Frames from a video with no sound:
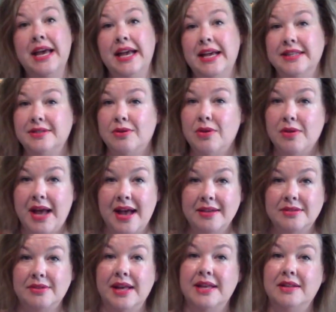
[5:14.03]
It's a whole
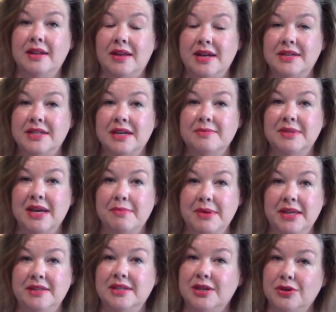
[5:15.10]
hassle, and a lot of times that
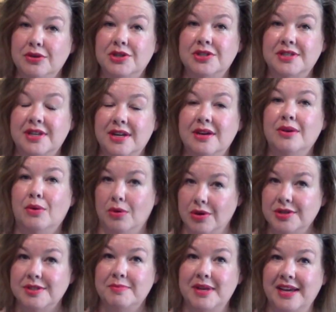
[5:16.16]
means that you're just gonna
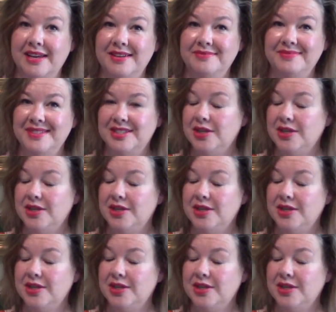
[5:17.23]
order something in.